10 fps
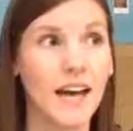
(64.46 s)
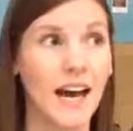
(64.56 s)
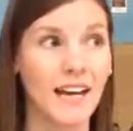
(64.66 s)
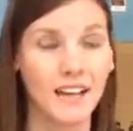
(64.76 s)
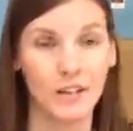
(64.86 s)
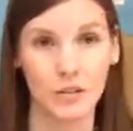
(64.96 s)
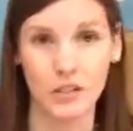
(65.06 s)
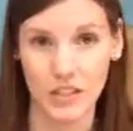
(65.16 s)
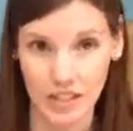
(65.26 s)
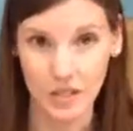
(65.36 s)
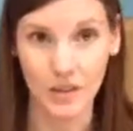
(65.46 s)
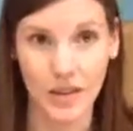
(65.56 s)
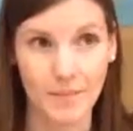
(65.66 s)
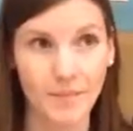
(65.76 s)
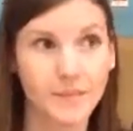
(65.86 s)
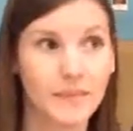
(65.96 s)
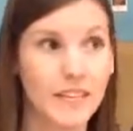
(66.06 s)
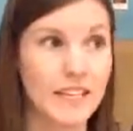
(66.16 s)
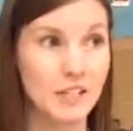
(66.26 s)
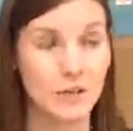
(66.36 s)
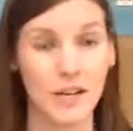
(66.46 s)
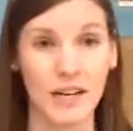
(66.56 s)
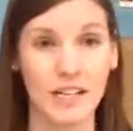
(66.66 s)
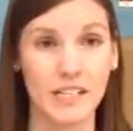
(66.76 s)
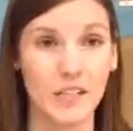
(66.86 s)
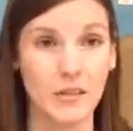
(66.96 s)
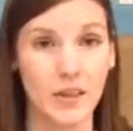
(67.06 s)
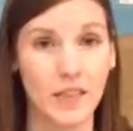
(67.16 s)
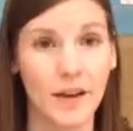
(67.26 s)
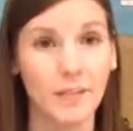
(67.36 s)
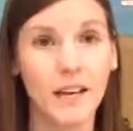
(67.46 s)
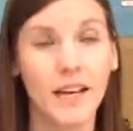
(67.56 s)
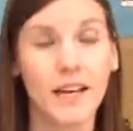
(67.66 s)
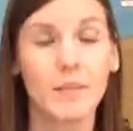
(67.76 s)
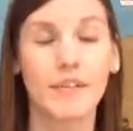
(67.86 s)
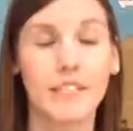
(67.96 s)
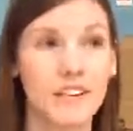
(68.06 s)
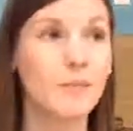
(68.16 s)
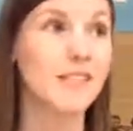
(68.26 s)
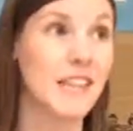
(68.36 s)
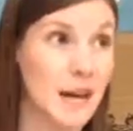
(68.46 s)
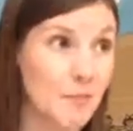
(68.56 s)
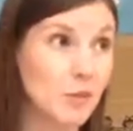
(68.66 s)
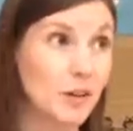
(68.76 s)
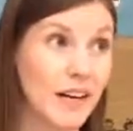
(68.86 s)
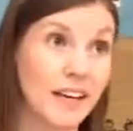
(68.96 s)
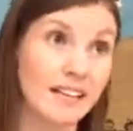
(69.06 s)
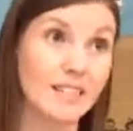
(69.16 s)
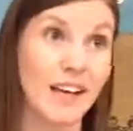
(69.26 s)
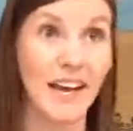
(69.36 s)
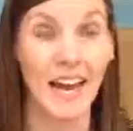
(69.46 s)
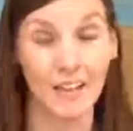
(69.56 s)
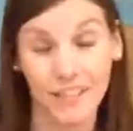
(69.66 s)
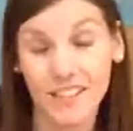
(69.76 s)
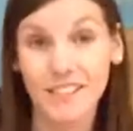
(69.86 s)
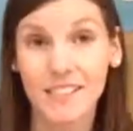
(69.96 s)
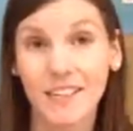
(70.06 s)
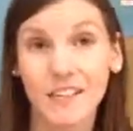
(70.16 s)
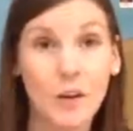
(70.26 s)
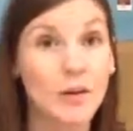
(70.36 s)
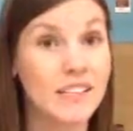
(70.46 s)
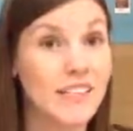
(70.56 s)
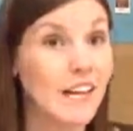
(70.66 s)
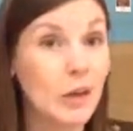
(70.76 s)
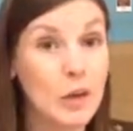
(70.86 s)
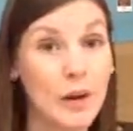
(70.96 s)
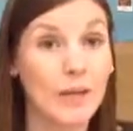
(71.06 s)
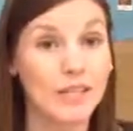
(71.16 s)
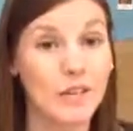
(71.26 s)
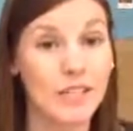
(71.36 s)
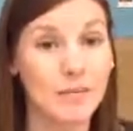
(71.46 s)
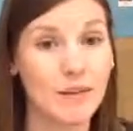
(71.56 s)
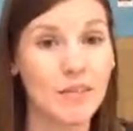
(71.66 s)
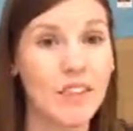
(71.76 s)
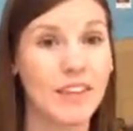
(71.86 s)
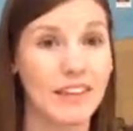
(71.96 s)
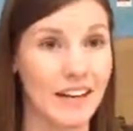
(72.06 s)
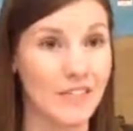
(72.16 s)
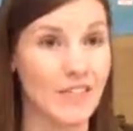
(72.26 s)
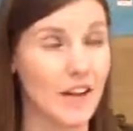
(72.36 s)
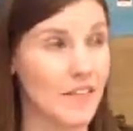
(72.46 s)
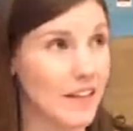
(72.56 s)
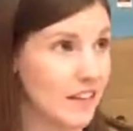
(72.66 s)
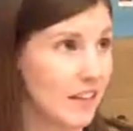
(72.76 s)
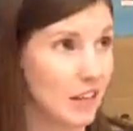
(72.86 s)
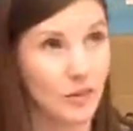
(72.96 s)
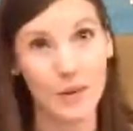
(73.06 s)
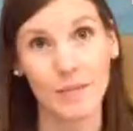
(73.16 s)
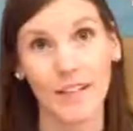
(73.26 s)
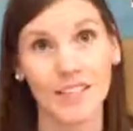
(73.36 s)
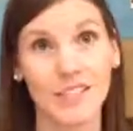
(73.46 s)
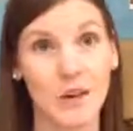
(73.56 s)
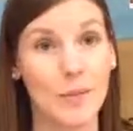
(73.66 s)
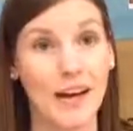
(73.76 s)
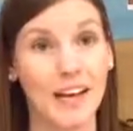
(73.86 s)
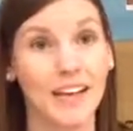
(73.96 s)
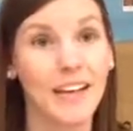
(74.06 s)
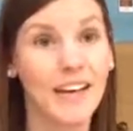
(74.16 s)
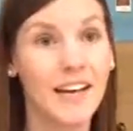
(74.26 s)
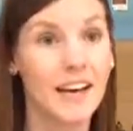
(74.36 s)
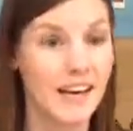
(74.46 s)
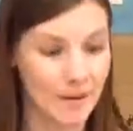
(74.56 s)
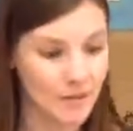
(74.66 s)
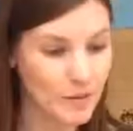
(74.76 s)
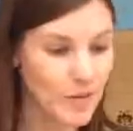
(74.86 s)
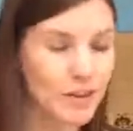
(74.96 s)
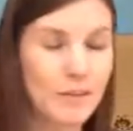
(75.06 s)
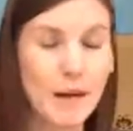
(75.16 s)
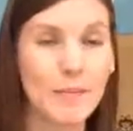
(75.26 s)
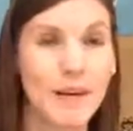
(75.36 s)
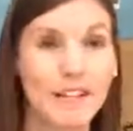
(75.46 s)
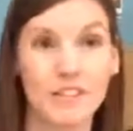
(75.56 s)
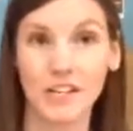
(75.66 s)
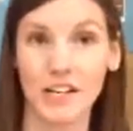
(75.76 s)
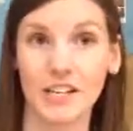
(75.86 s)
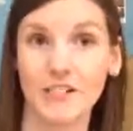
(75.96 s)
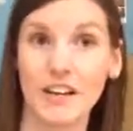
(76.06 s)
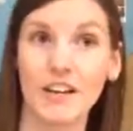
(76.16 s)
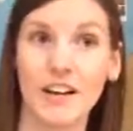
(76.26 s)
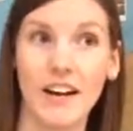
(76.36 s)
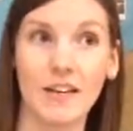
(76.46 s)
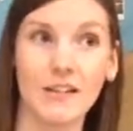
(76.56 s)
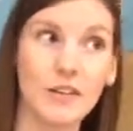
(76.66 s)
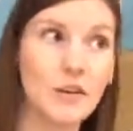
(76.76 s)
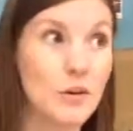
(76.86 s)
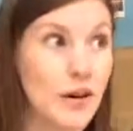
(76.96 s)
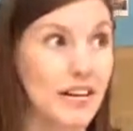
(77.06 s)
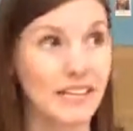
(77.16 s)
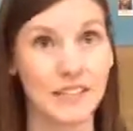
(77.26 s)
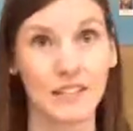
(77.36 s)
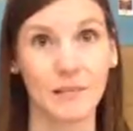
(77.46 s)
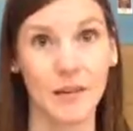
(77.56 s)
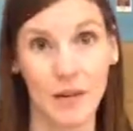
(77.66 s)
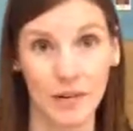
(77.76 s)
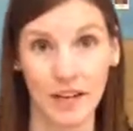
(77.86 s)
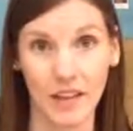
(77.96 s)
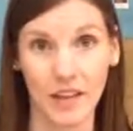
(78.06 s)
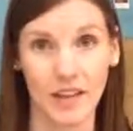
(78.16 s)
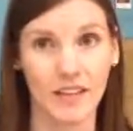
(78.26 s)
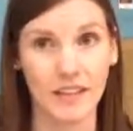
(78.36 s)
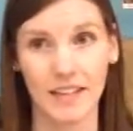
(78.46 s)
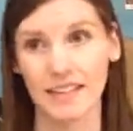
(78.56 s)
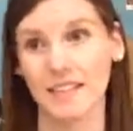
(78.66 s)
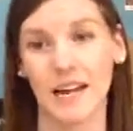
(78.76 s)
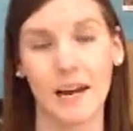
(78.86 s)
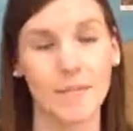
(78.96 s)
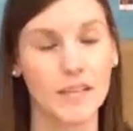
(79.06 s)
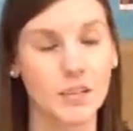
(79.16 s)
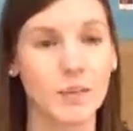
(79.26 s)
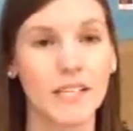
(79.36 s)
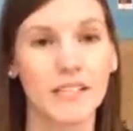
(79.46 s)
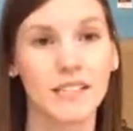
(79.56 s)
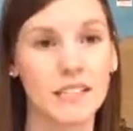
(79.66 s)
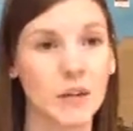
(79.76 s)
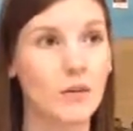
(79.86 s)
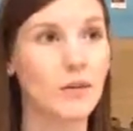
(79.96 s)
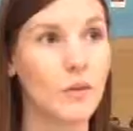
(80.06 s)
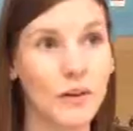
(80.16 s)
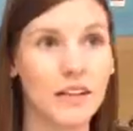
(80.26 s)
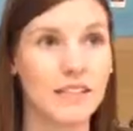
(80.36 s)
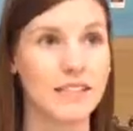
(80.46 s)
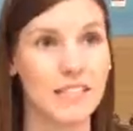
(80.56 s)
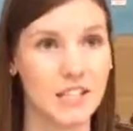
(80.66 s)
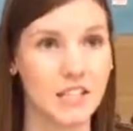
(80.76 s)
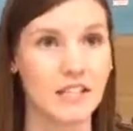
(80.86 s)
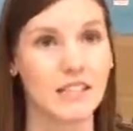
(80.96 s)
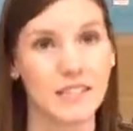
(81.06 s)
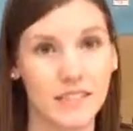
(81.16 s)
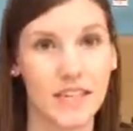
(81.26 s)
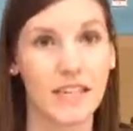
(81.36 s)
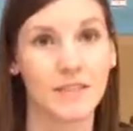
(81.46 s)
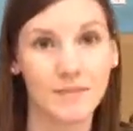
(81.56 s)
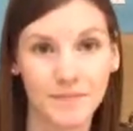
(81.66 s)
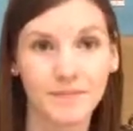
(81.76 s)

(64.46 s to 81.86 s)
I can go straight to them and do what I need to do with them. Because there have been times where I haven't known exactly who I was going to meet with, and then I found that like 3 minutes go by and I'm flipping through my binder trying to figure out who I need to meet with, and then that's time that's wasted. So organization is key.